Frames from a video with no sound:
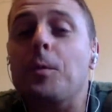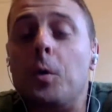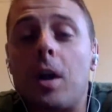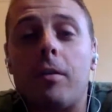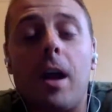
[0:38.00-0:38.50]
I'm
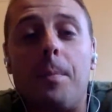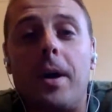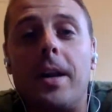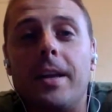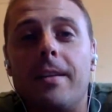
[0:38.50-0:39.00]
doing all right,
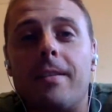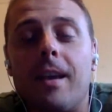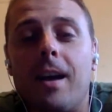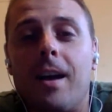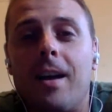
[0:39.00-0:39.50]
buddy. It's
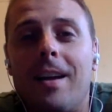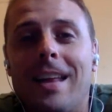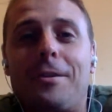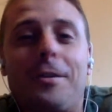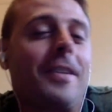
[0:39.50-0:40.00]
an
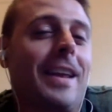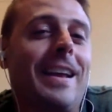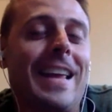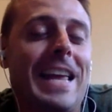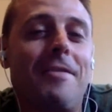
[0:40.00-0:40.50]

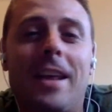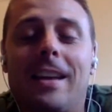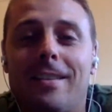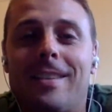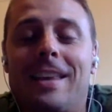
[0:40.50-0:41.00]
interesting
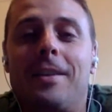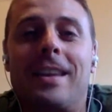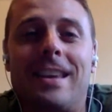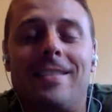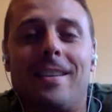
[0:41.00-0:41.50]
evening, to say the
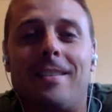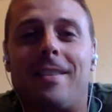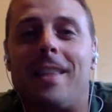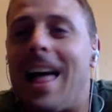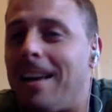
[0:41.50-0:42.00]
least. It's
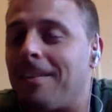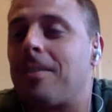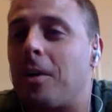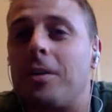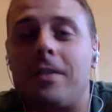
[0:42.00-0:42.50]
the
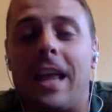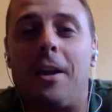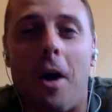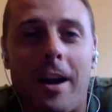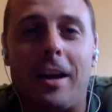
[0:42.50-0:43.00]
last Thursday
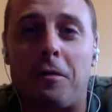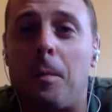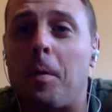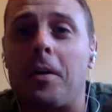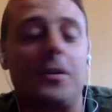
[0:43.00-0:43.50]
in August.
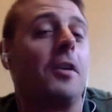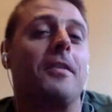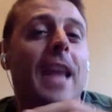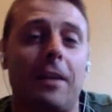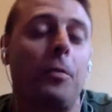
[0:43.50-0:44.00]
Football
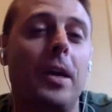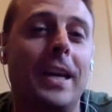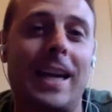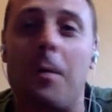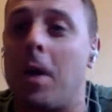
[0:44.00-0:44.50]
starts next
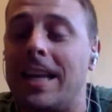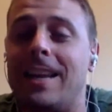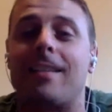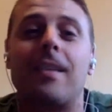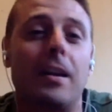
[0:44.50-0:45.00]
week, and I want to
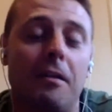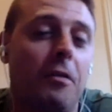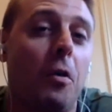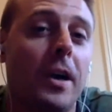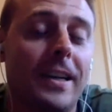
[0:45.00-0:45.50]
get excited
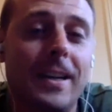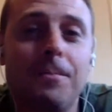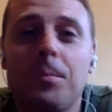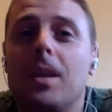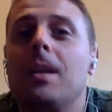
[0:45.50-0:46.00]
for it.
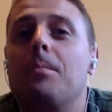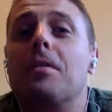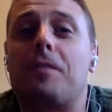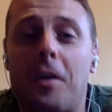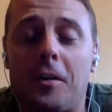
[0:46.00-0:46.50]

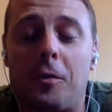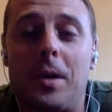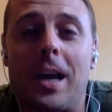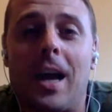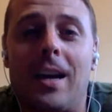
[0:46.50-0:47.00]
But first,
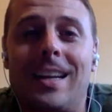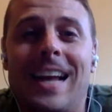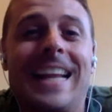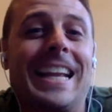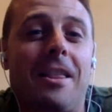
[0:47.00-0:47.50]
we kind of
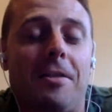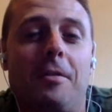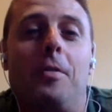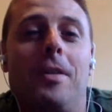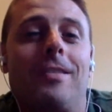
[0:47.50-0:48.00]
got to get
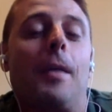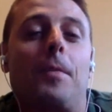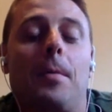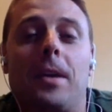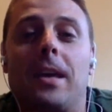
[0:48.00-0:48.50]
through this
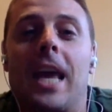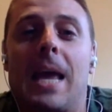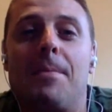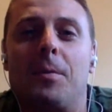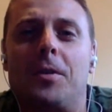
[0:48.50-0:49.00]
upcoming
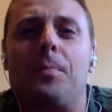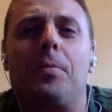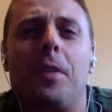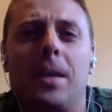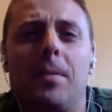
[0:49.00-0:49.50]
game in which
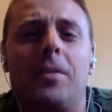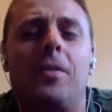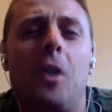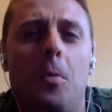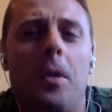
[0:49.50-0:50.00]
pretty
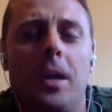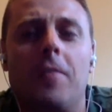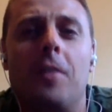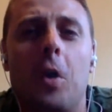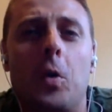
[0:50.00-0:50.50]
much nobody
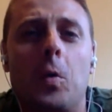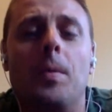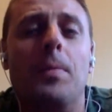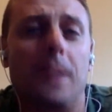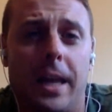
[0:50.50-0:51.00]
of note will
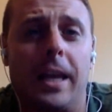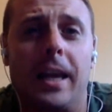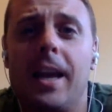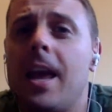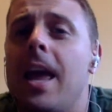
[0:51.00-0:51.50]
be playing.